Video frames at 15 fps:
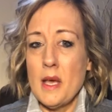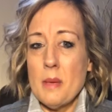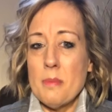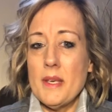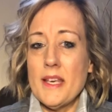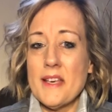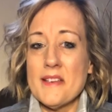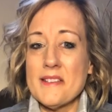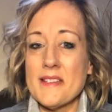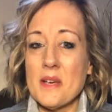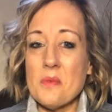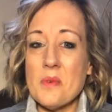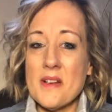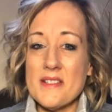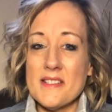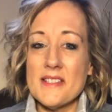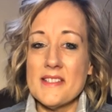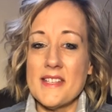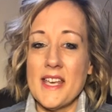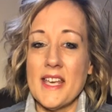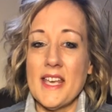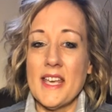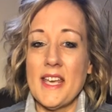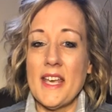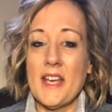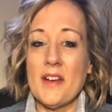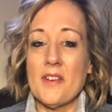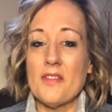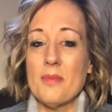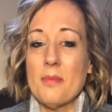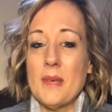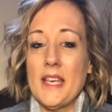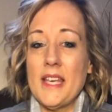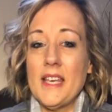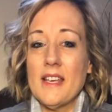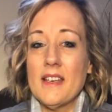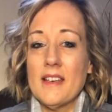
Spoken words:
because I wasn't taking care of me.